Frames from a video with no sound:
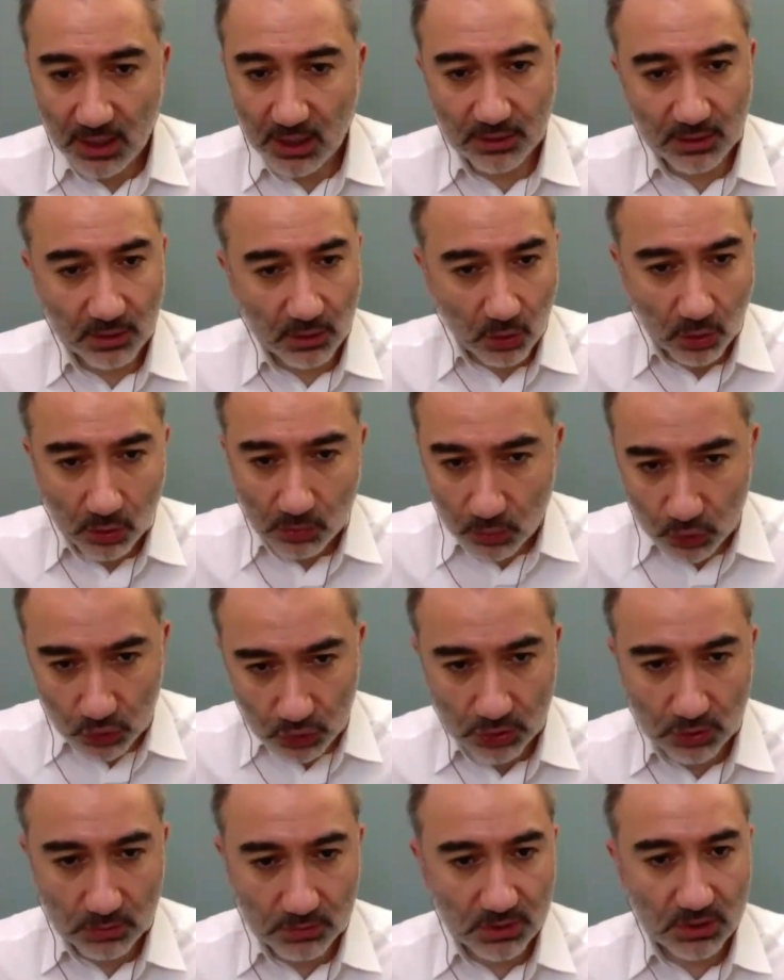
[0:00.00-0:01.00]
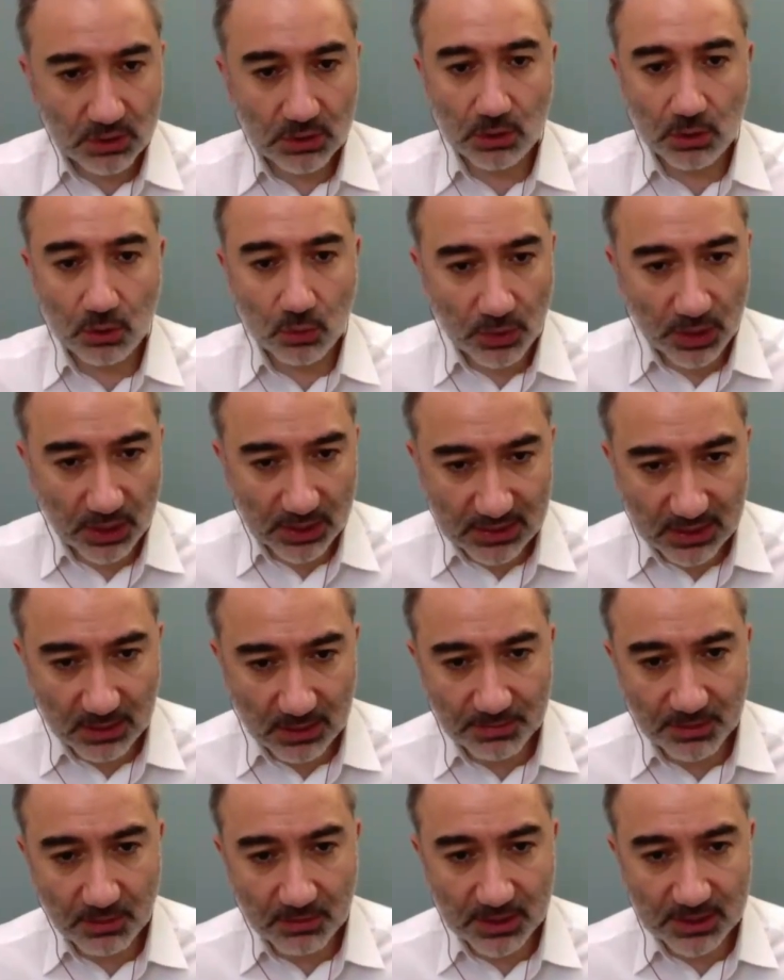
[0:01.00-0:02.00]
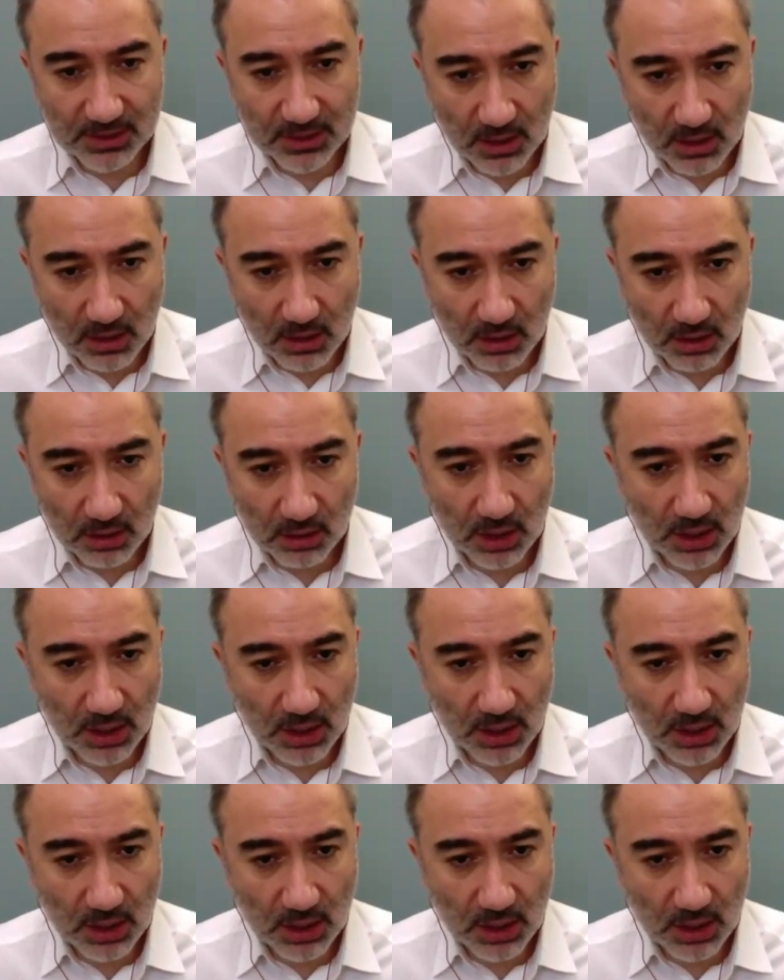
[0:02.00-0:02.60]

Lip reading: They're all Muslims. You know, we accept them as they are.